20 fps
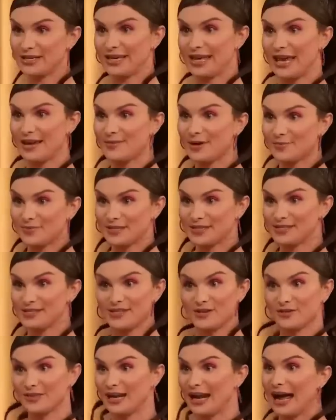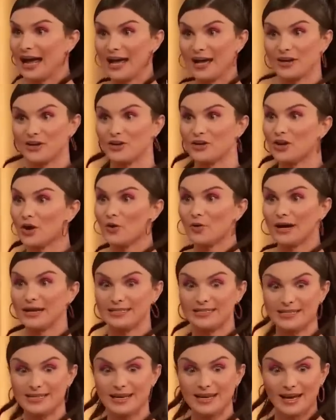that came up this year that I had no
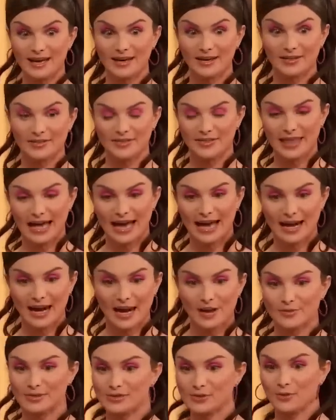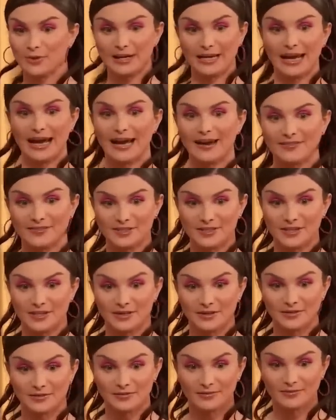idea that I was going to have
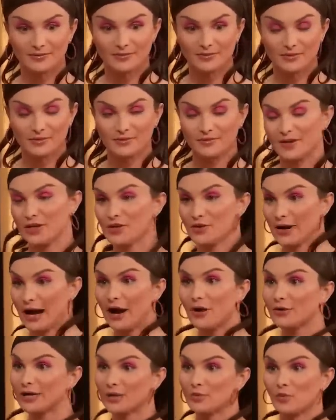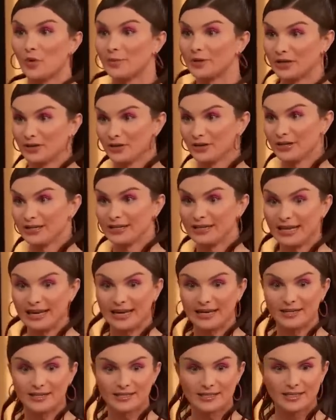to figure out in womanhood
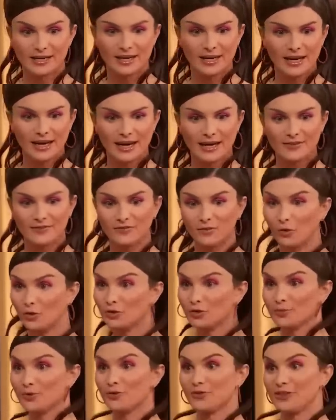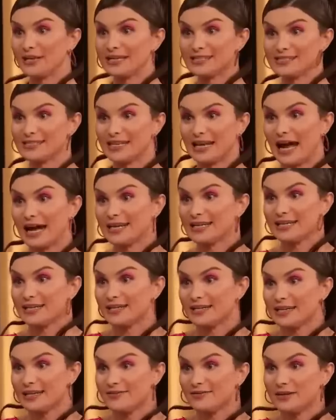and and vulnerable things that I
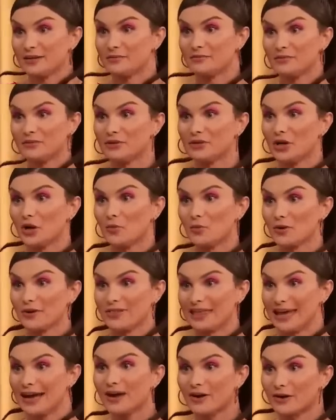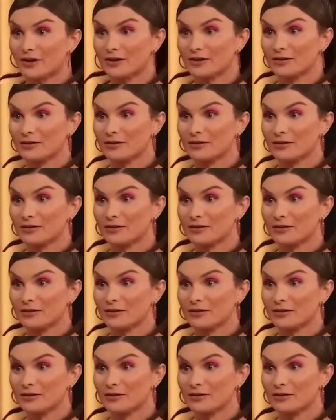didn't even know were there.